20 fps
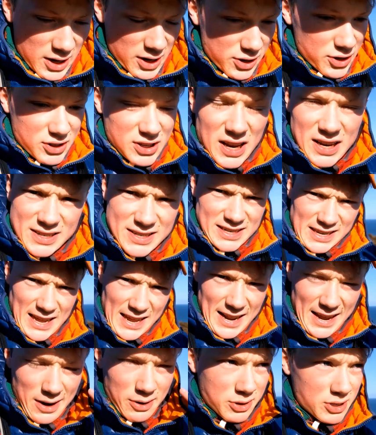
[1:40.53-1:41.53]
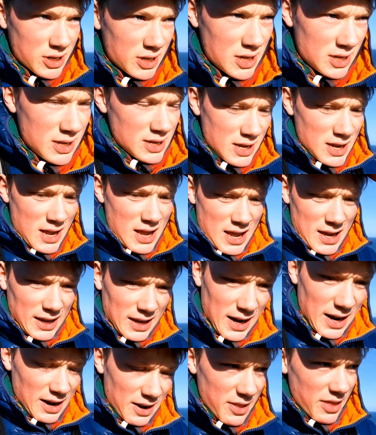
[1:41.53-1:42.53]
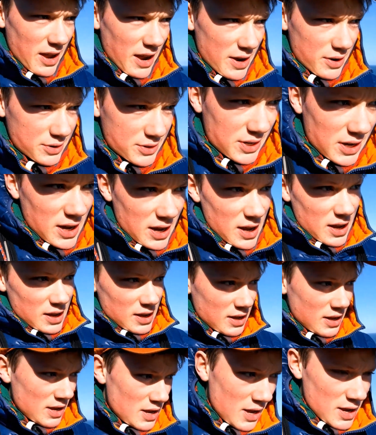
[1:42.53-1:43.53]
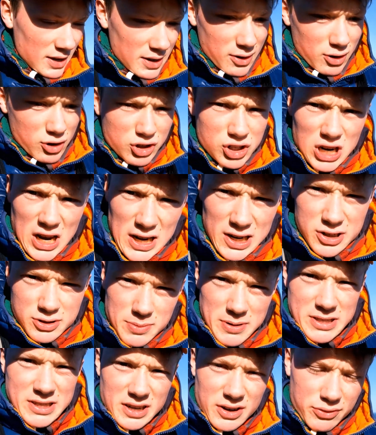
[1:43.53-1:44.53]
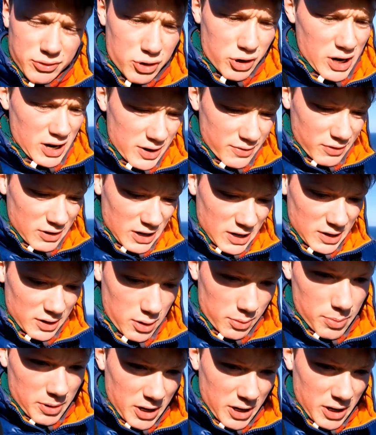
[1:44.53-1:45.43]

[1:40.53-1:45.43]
I just had to get out of the house, challenge myself creatively a little